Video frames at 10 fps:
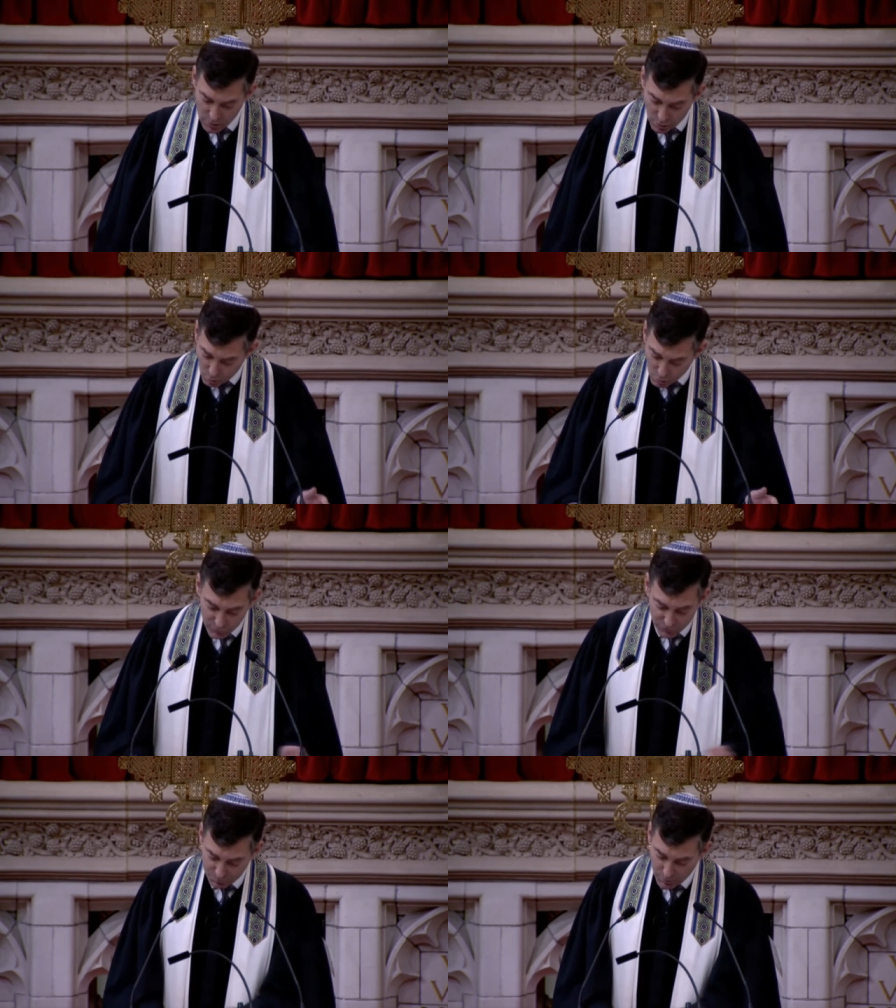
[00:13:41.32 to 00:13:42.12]

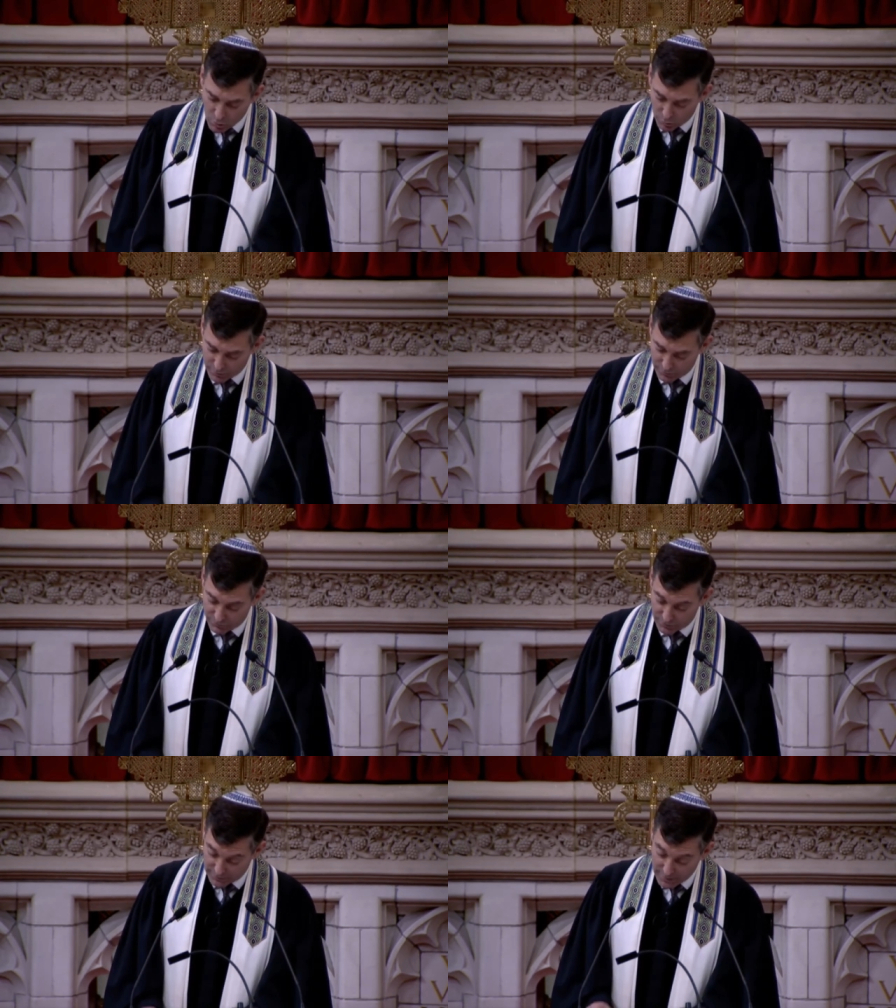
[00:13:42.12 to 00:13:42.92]
All spoke
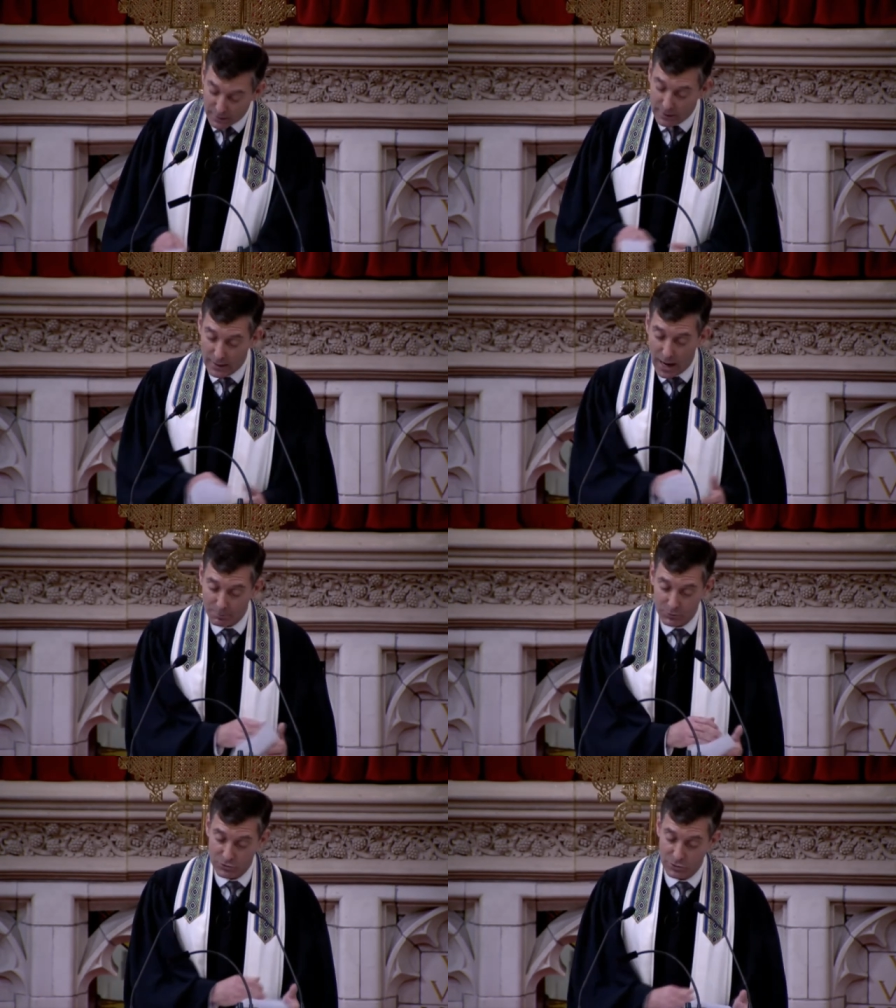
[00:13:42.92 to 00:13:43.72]
of the limited
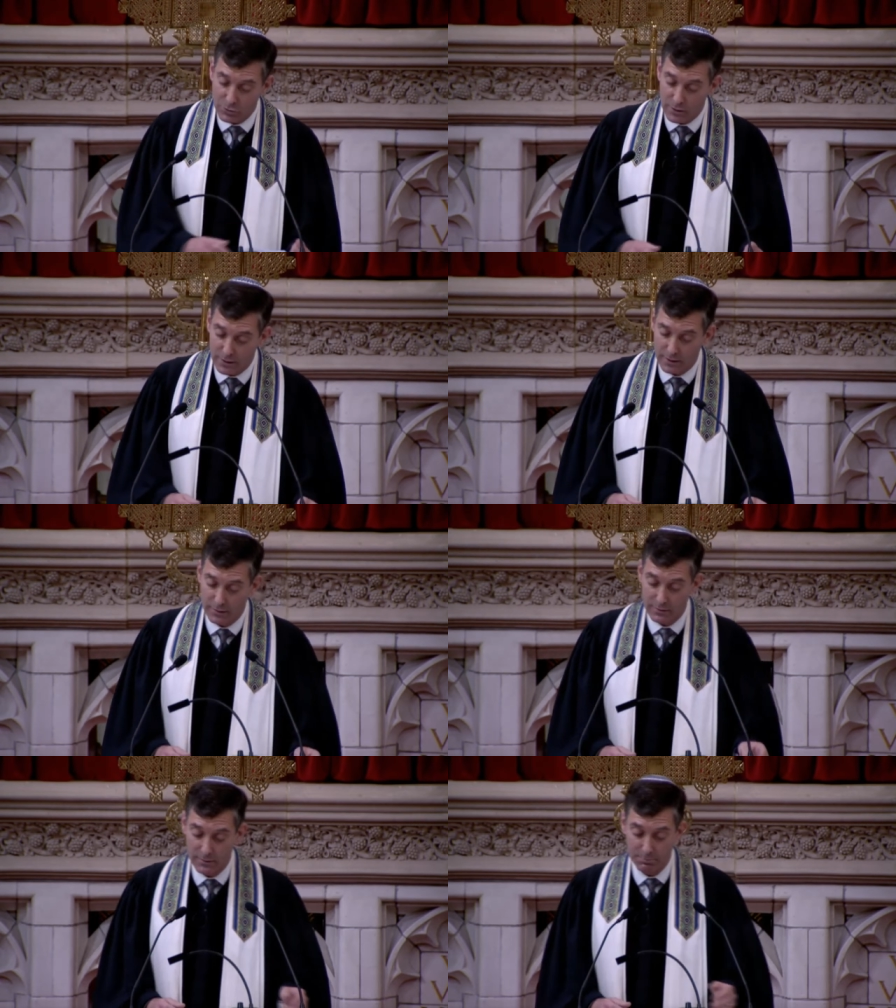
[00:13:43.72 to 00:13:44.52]
opportunity
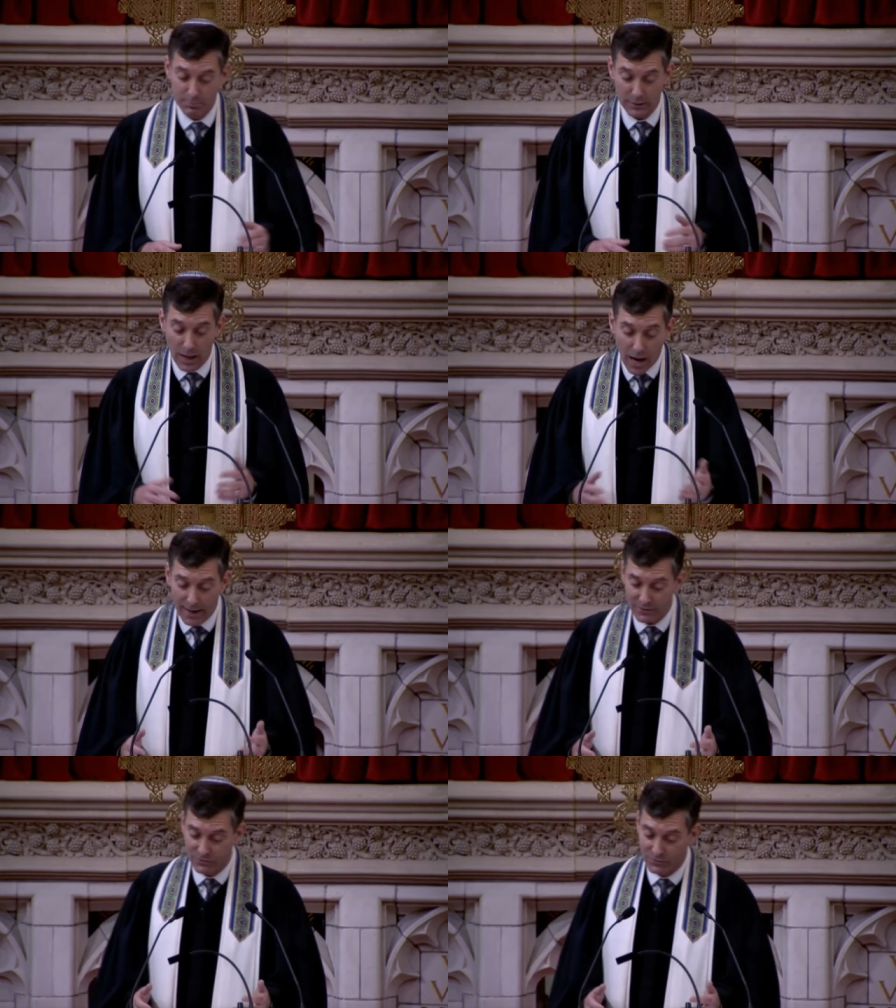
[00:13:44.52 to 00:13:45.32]
that
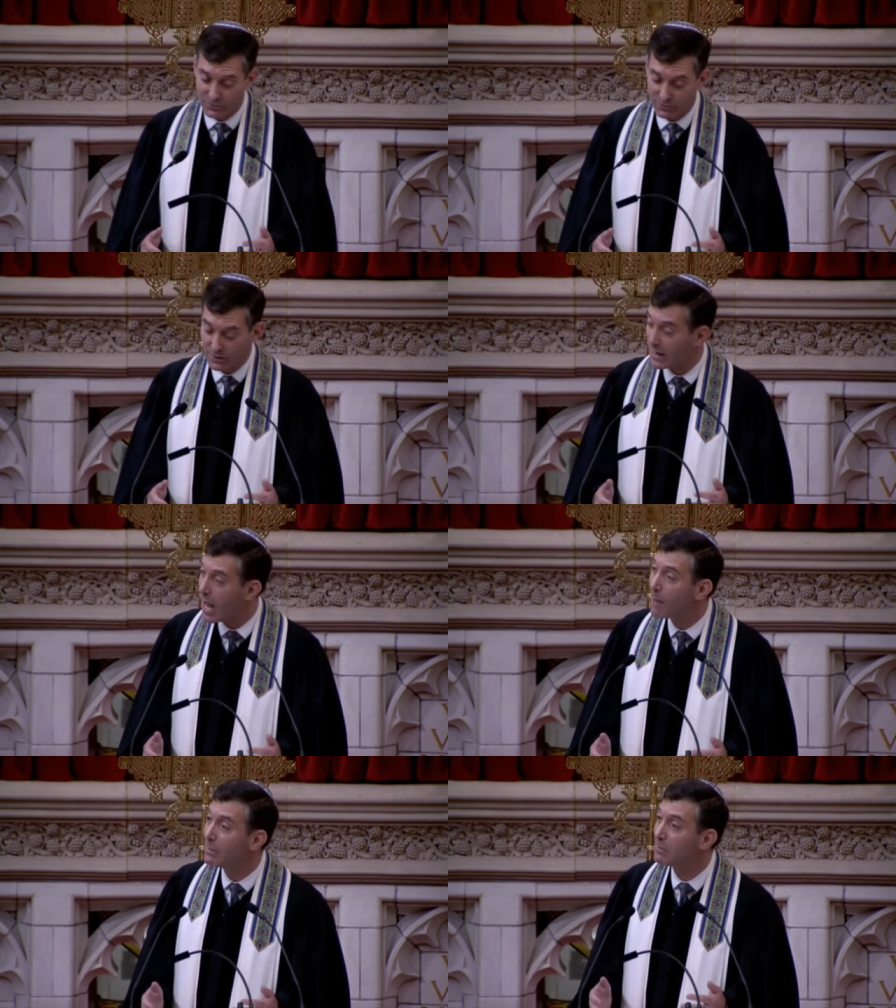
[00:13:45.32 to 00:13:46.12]
belies the
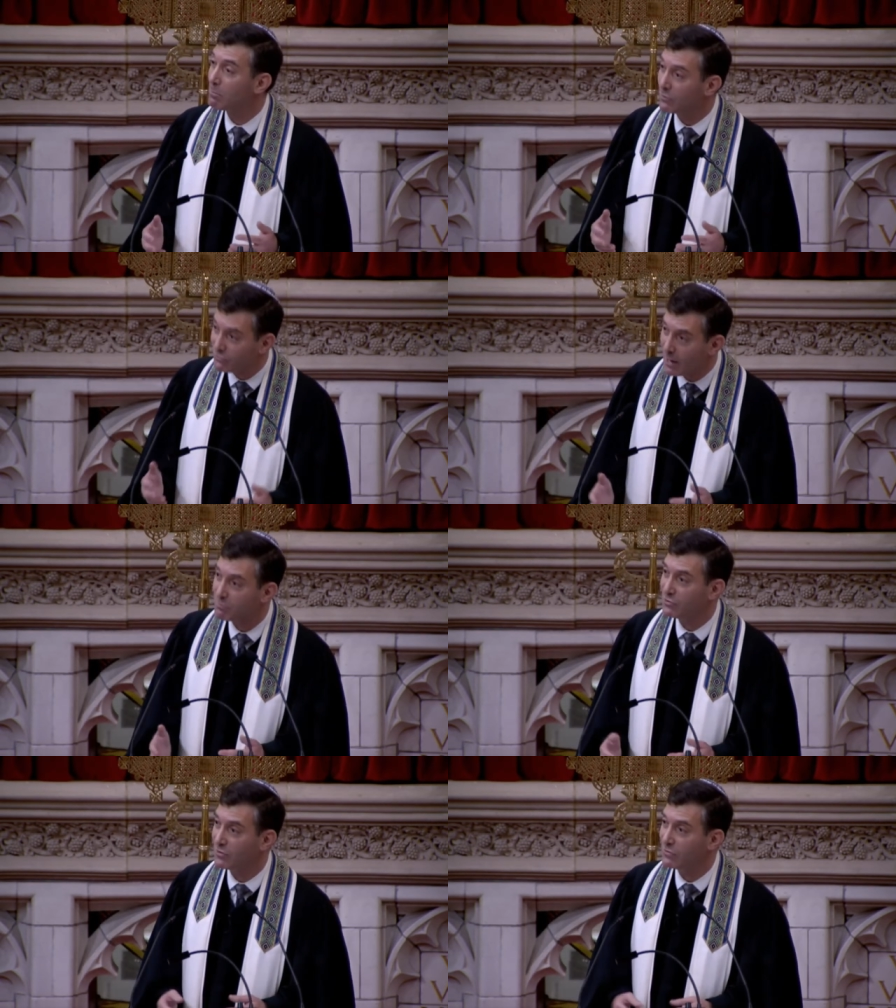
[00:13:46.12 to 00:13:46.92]
common
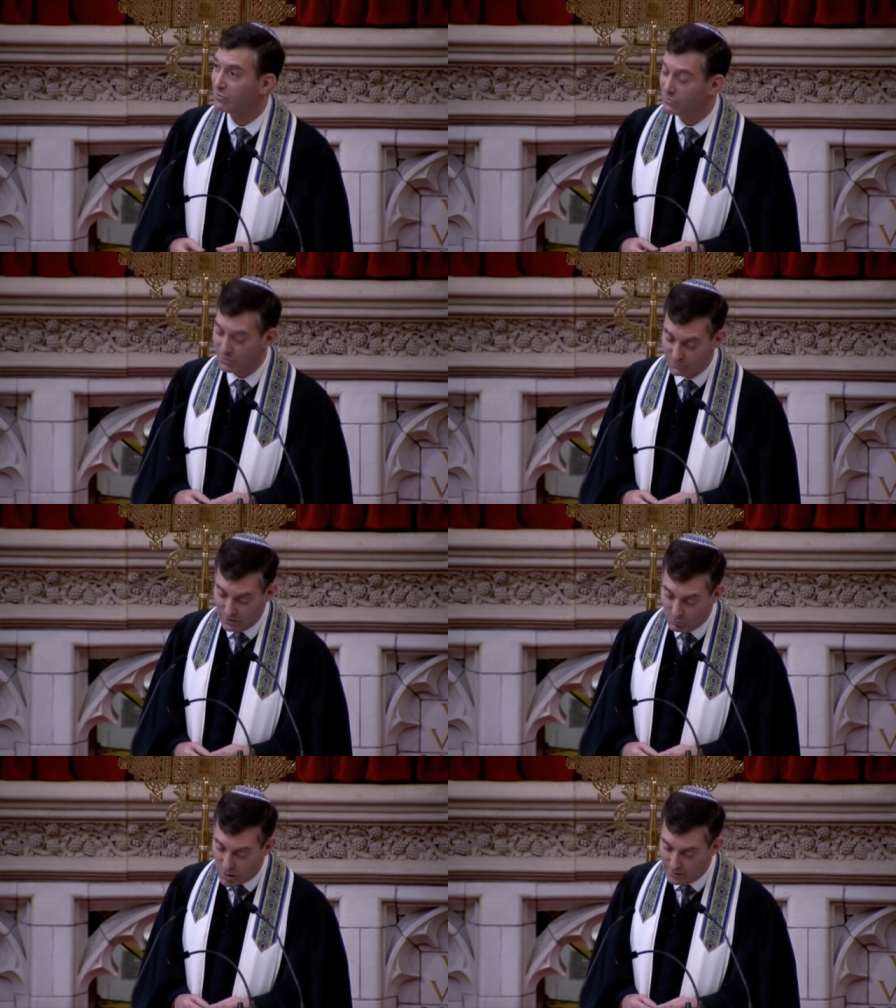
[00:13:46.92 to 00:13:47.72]
perceptions of
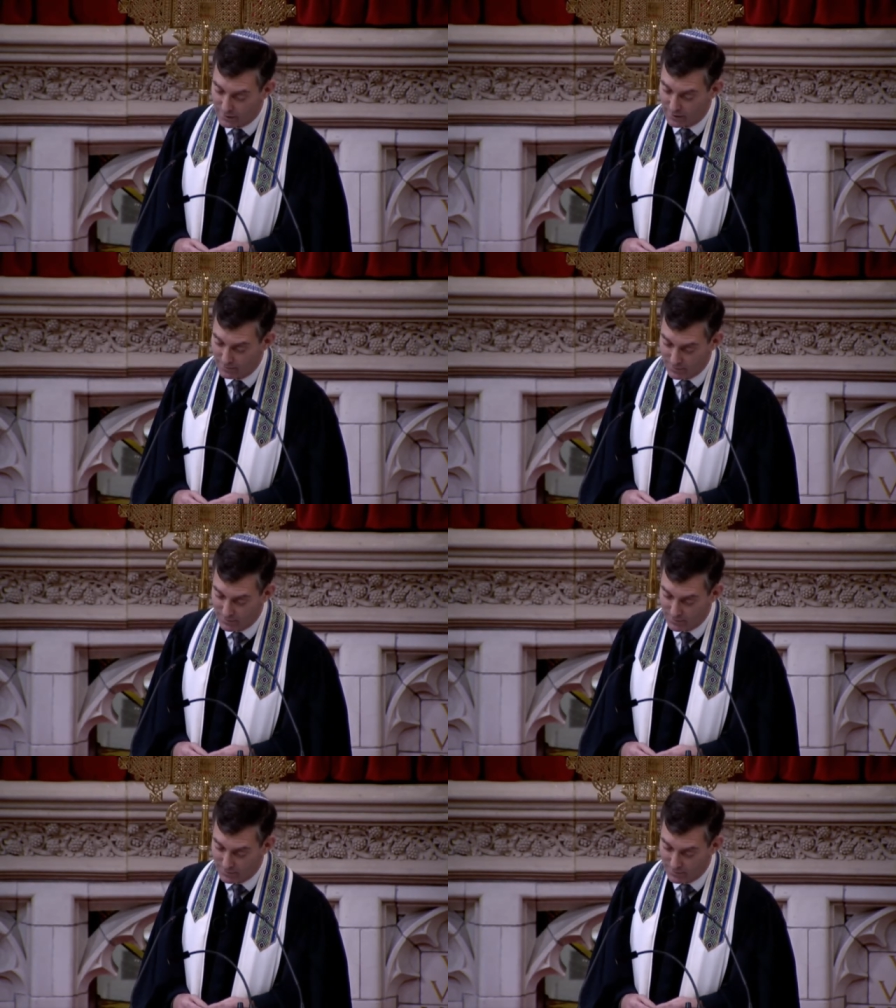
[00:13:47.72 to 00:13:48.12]
equality.